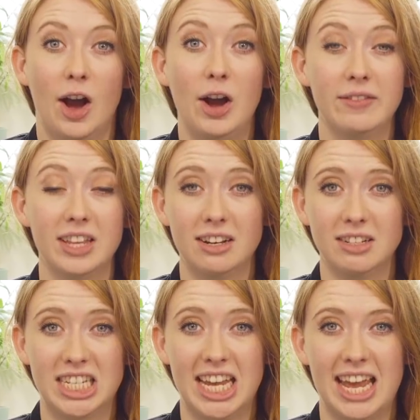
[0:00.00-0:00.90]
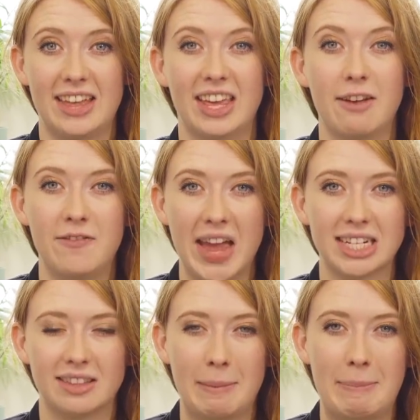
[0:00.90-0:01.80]
Over the last year, the
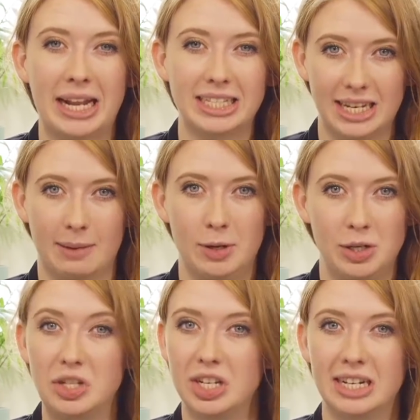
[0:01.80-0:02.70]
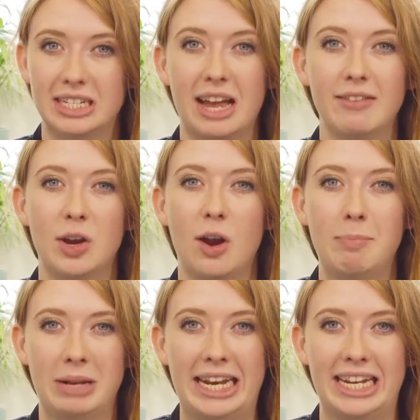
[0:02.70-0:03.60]
effect that plastic pollution is having on our
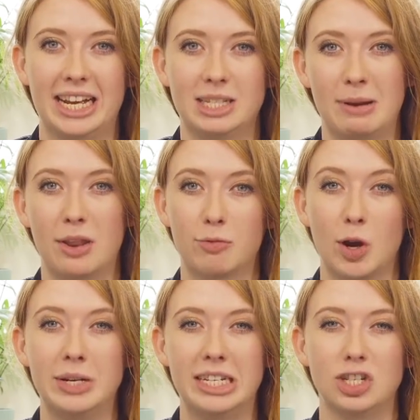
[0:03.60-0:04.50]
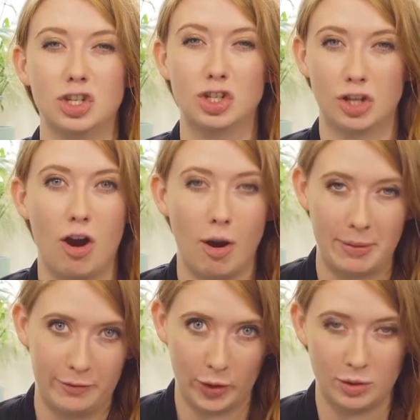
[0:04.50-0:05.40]
planet has been thrown into
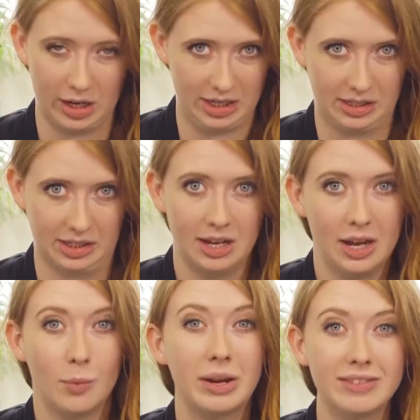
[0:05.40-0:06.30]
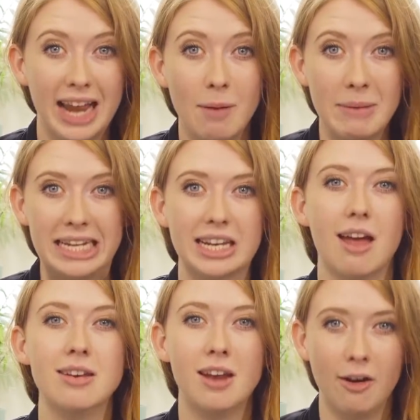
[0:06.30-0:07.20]
sharp focus. We've now made
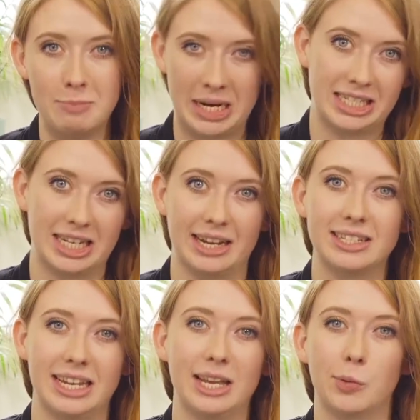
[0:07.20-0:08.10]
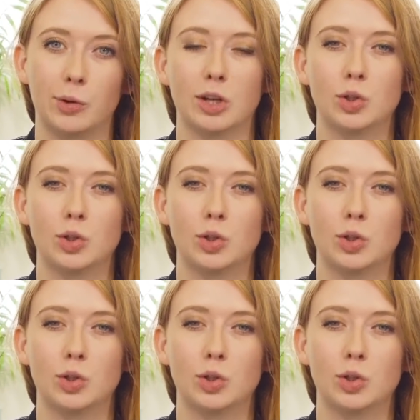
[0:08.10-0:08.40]
enough plastic to equal